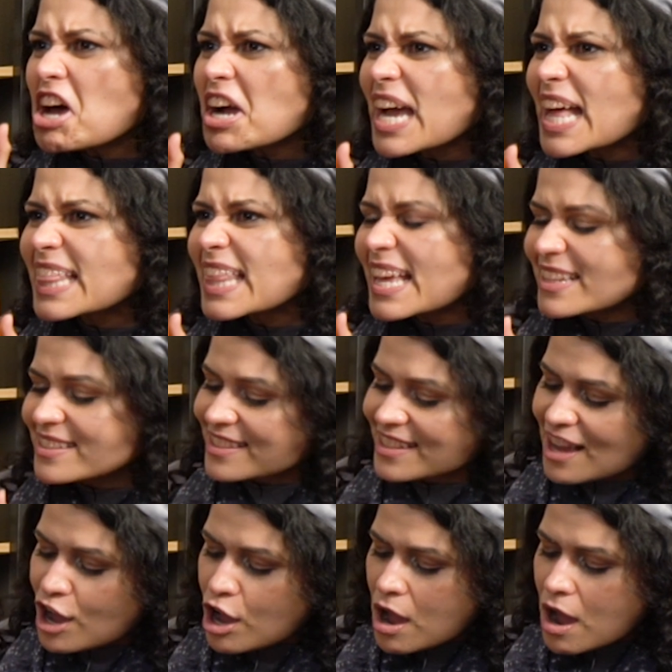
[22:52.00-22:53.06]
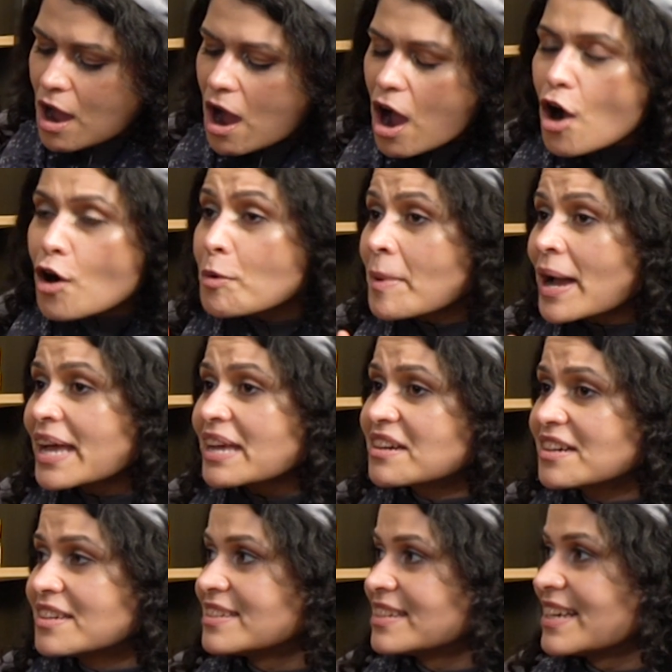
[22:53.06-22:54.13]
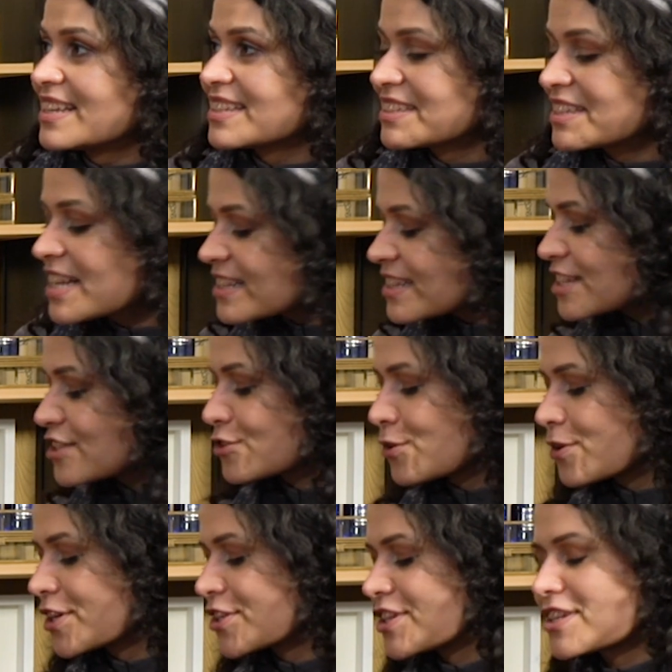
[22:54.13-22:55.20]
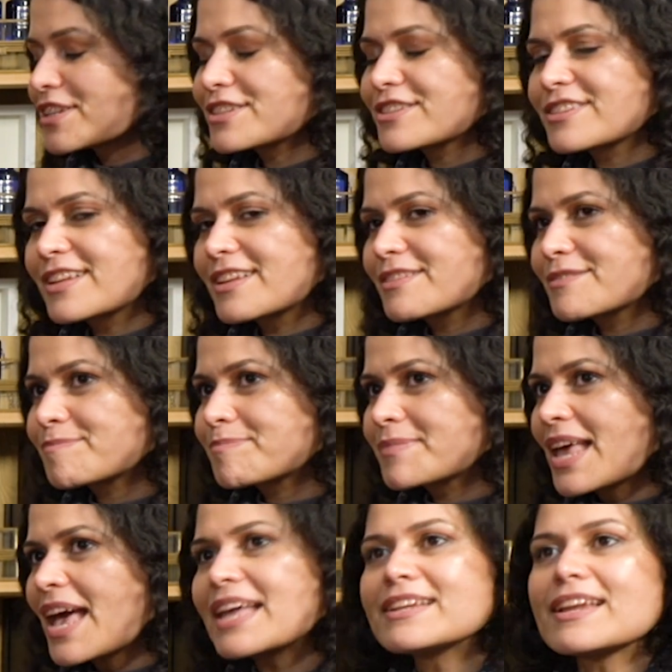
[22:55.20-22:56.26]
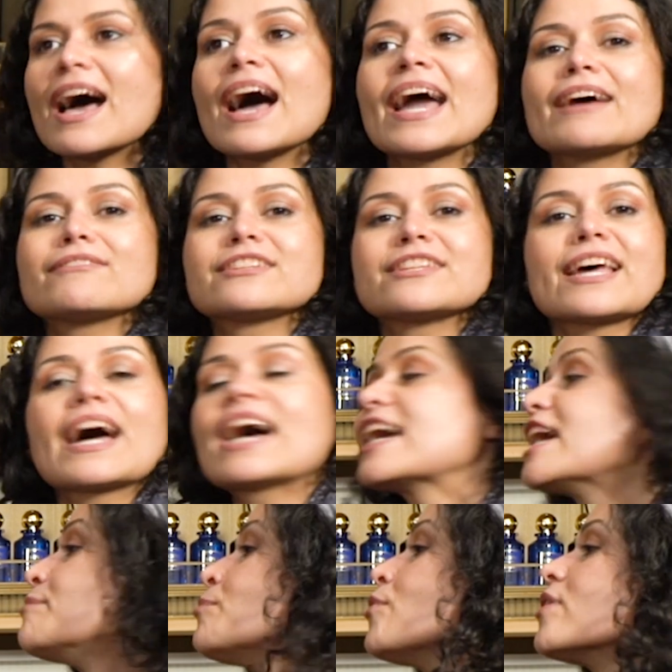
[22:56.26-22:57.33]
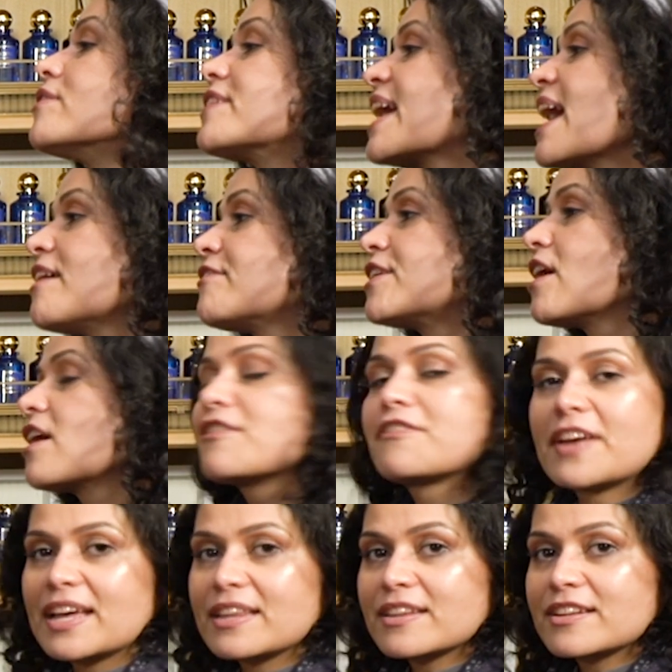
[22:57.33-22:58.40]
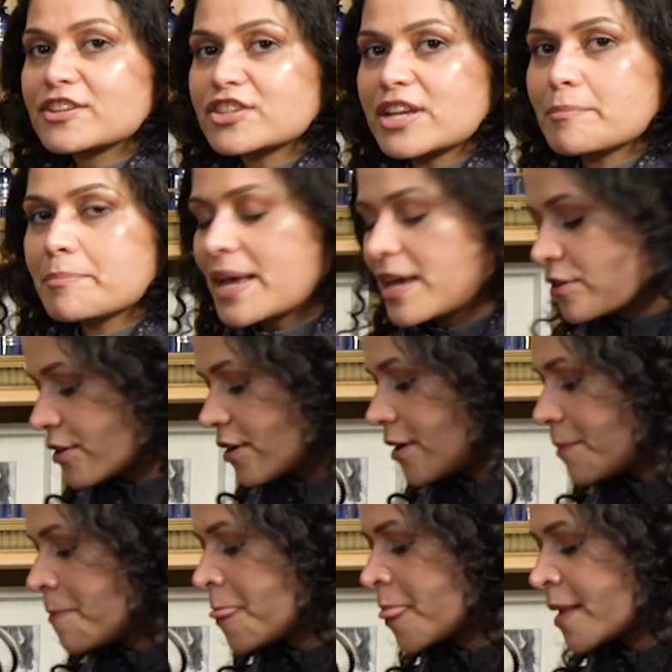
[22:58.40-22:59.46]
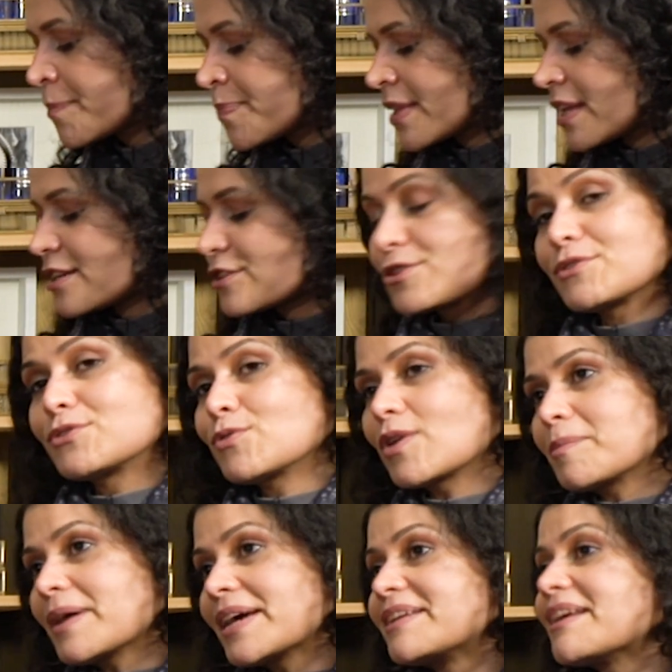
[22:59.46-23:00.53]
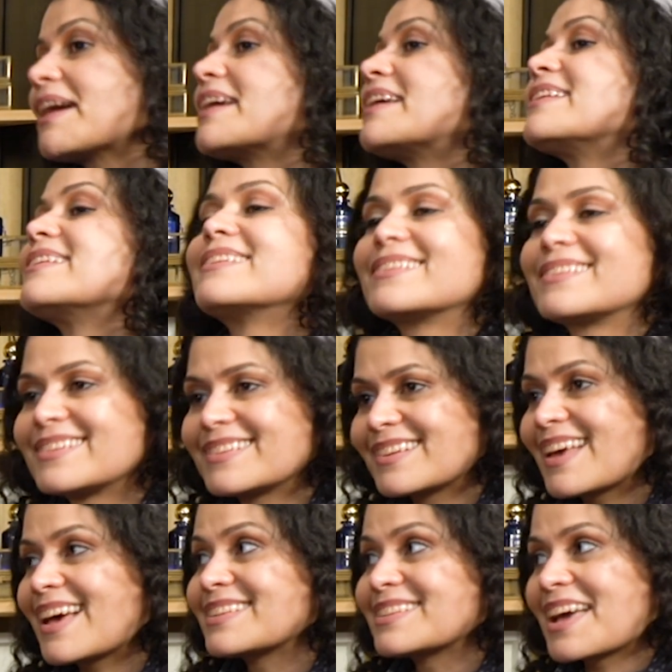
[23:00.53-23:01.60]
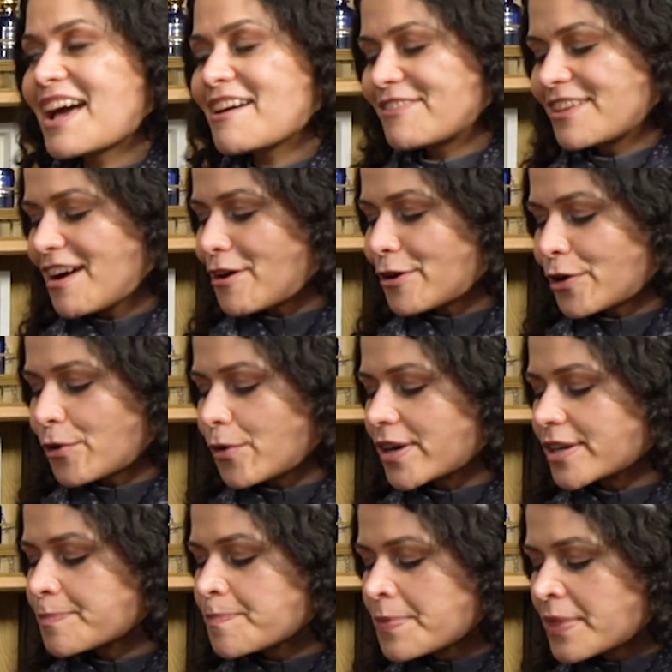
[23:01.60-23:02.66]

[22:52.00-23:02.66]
look at this. Oh my goodness, this is gorgeous. And I have to say, I am more of a caviar fan than a champagne girl. So Noir by Night has a caviar accord.